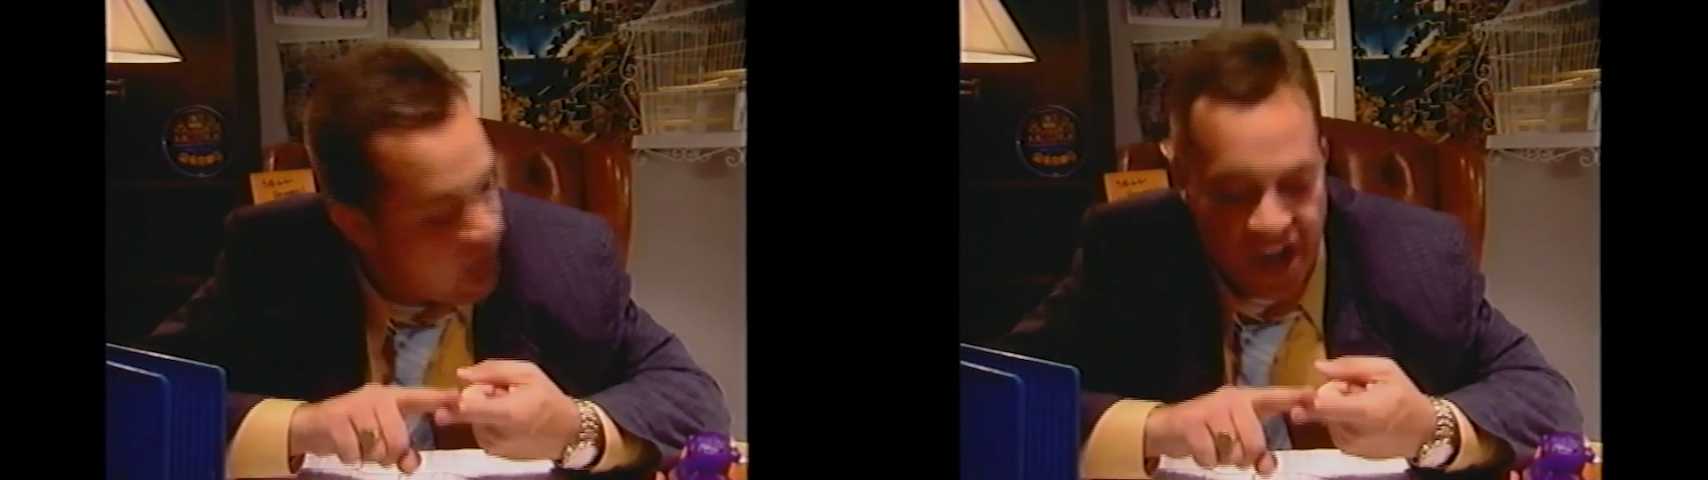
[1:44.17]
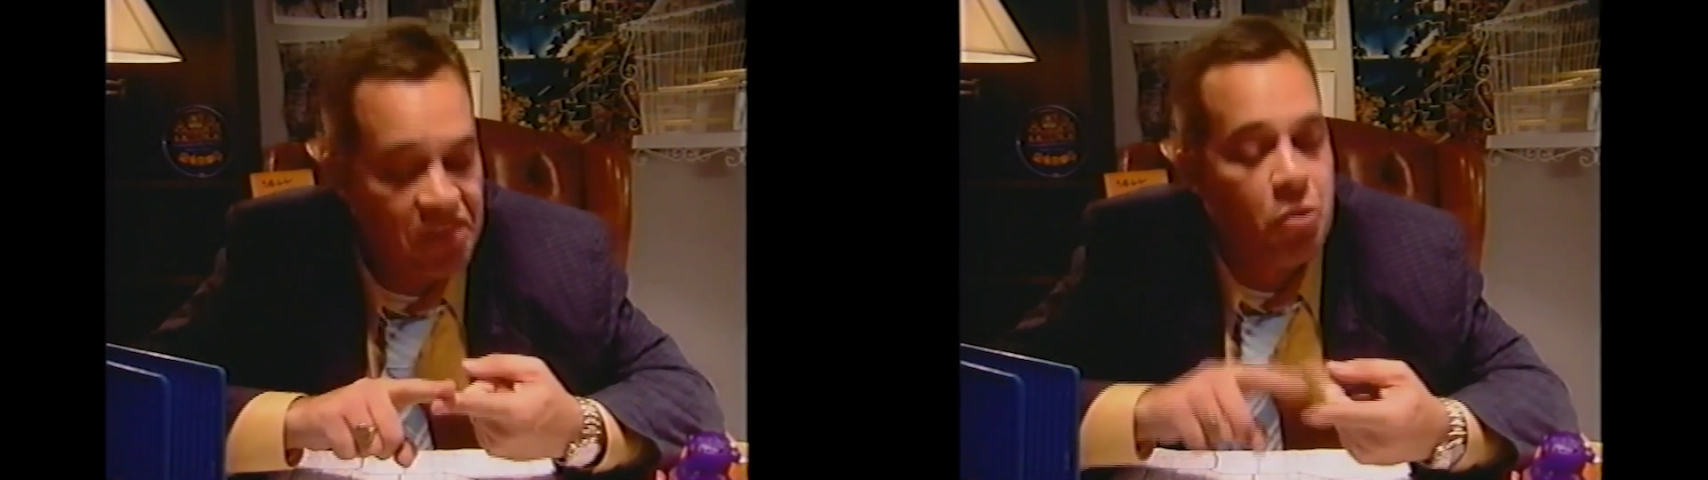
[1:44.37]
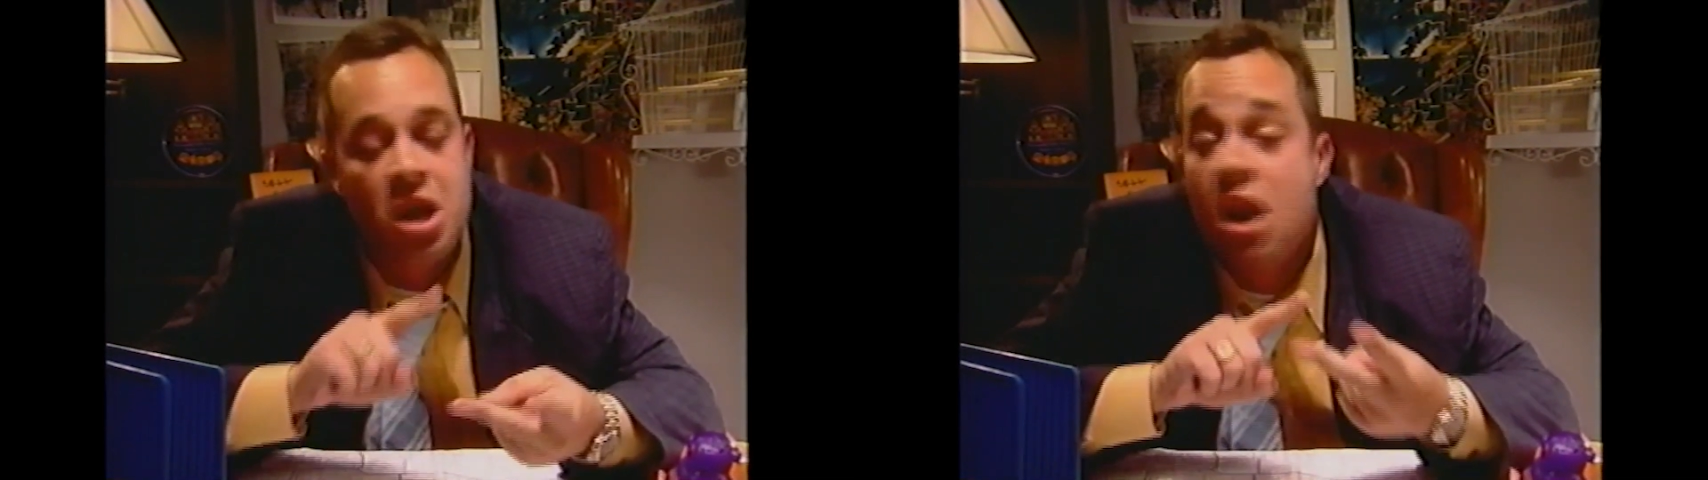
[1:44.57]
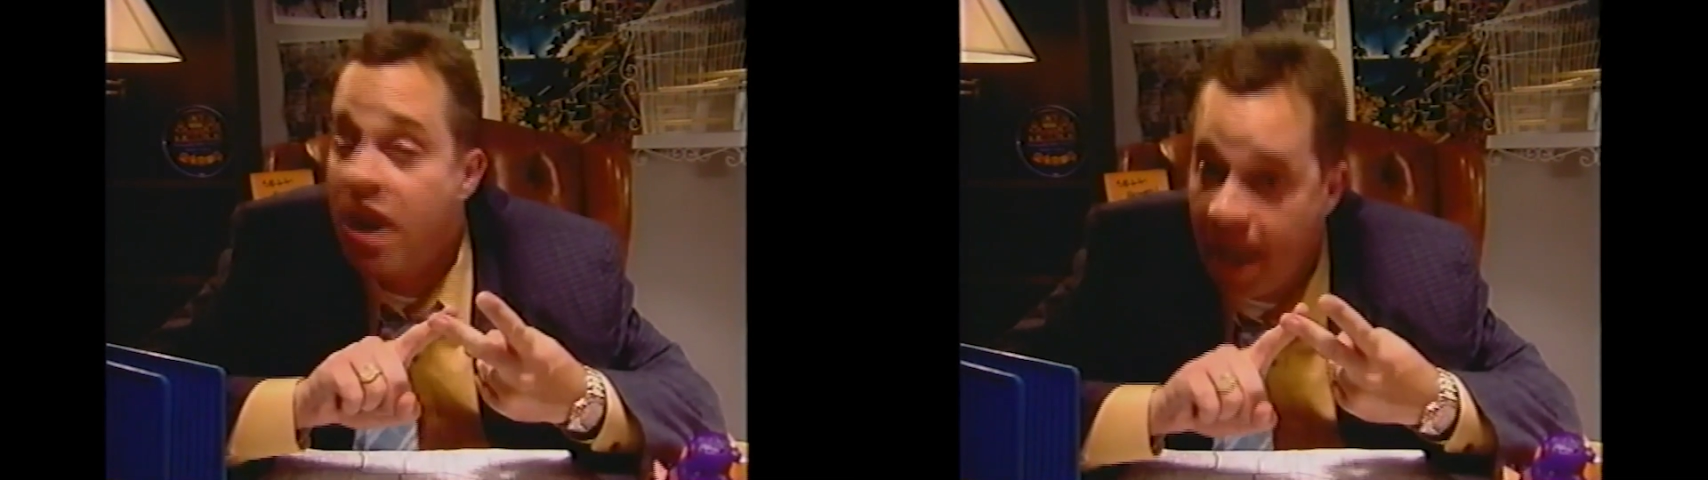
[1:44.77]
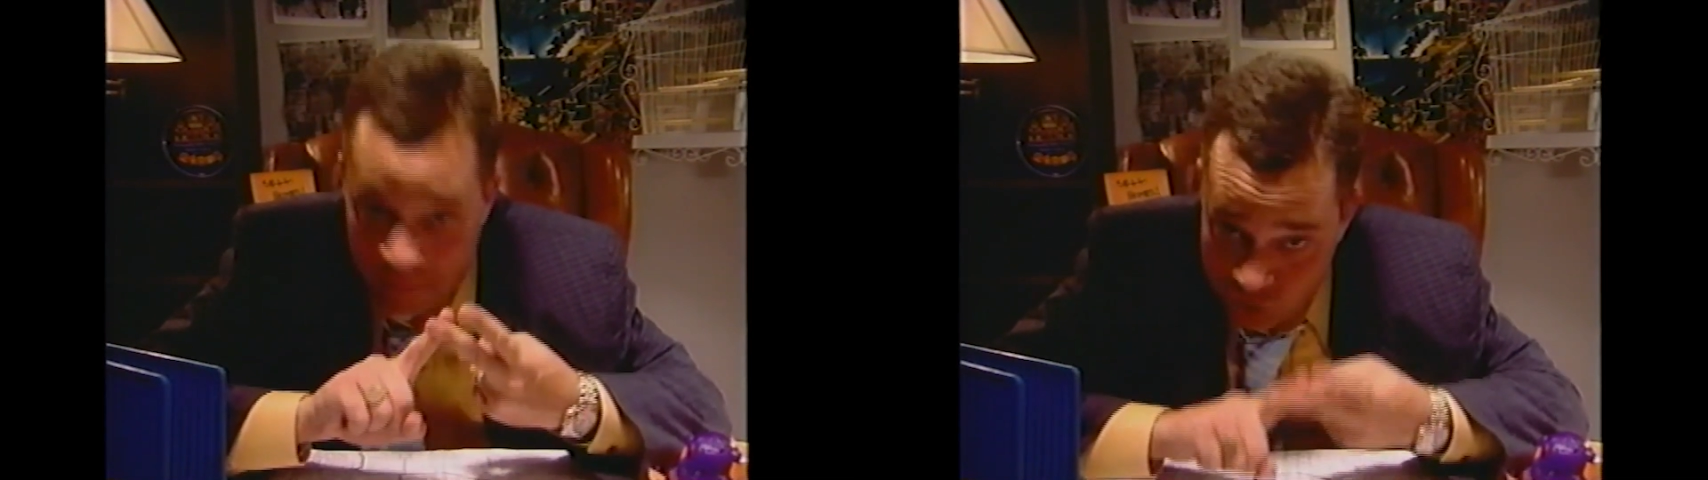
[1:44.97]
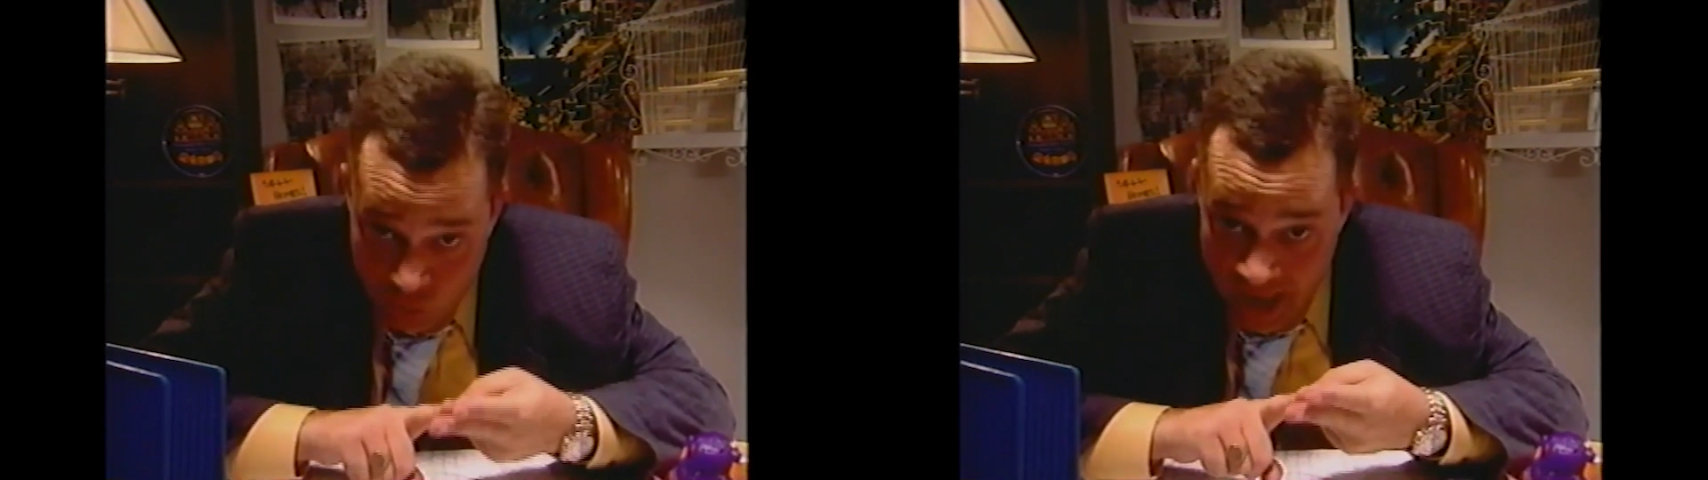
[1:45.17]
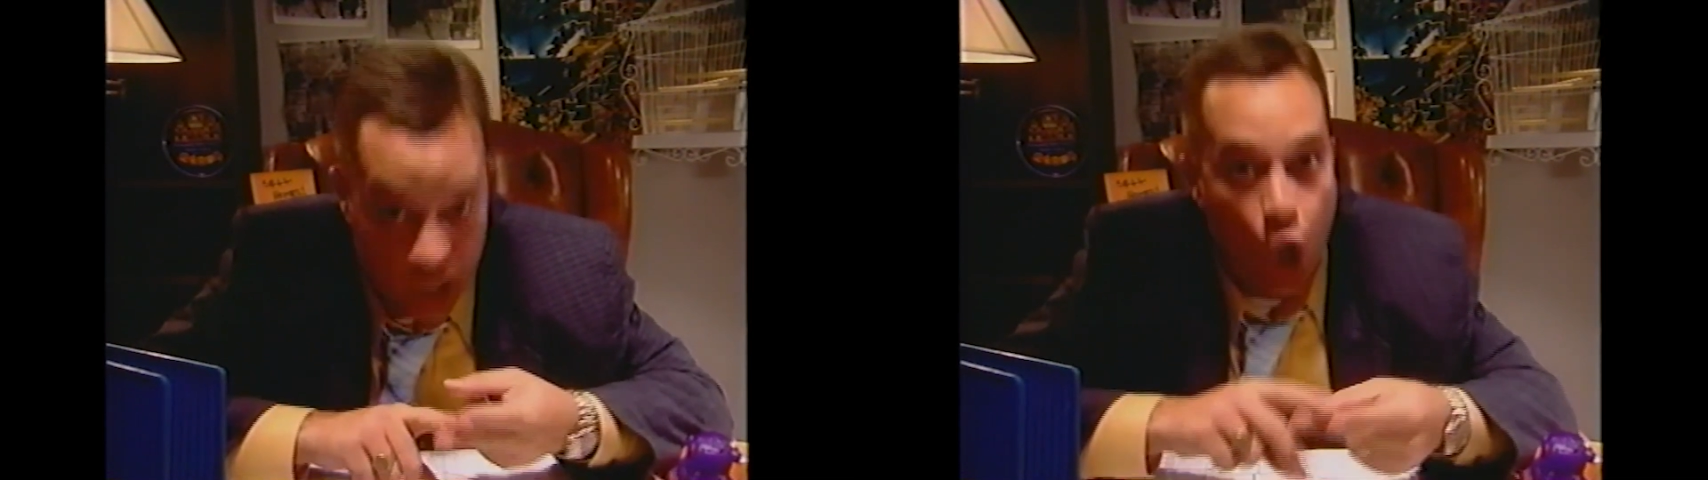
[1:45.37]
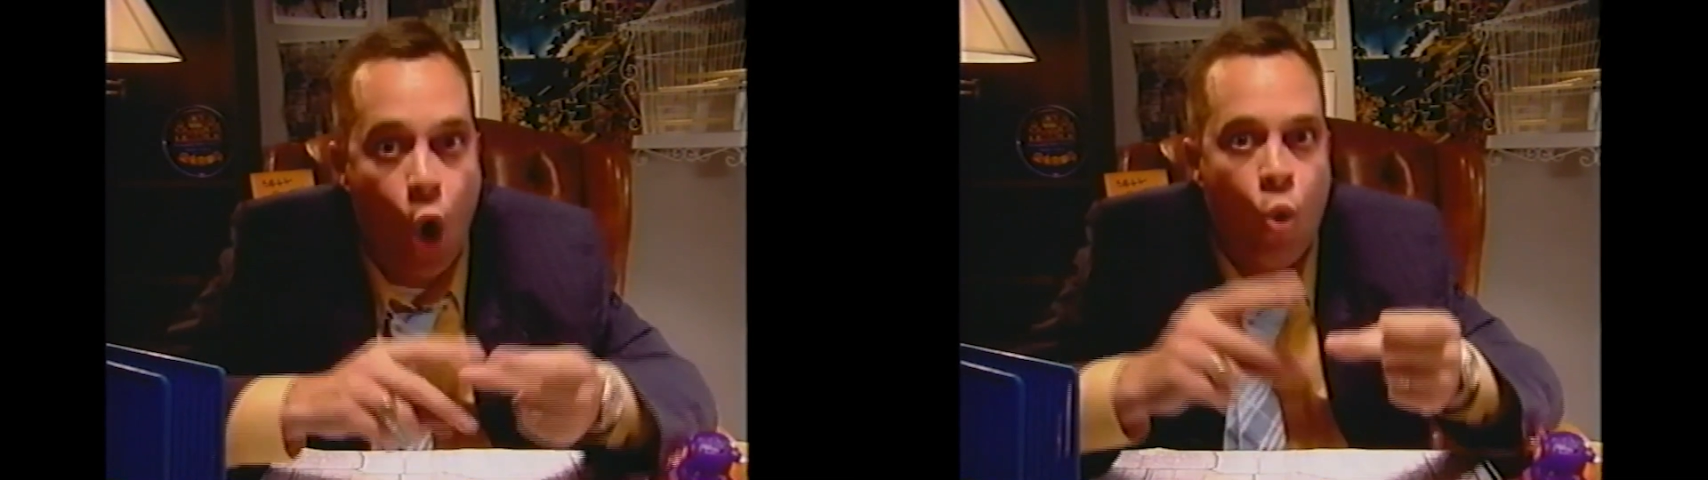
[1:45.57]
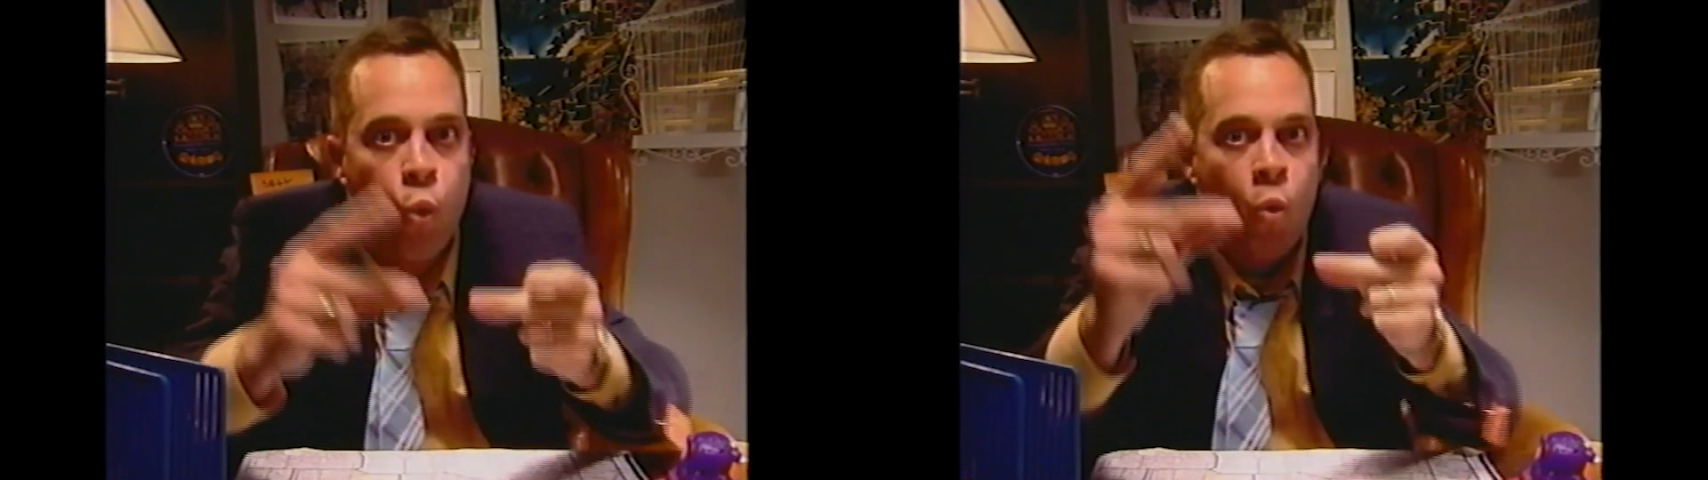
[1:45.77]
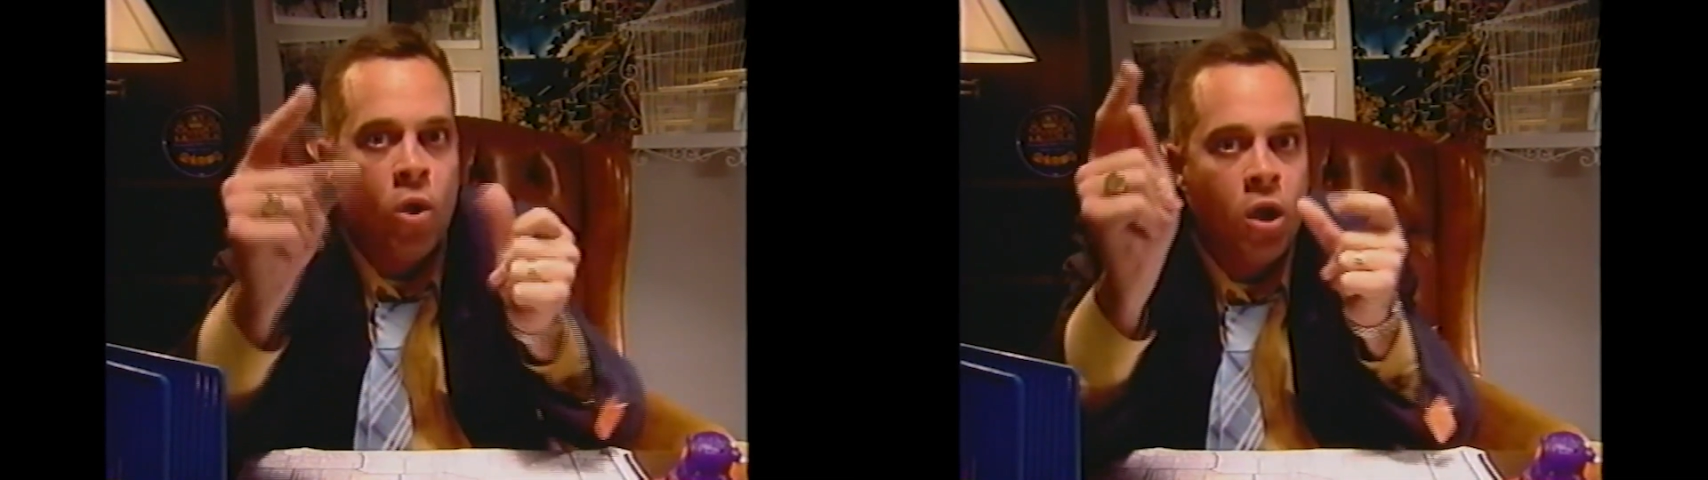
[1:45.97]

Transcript: another one on Unhappy Trail. Oh!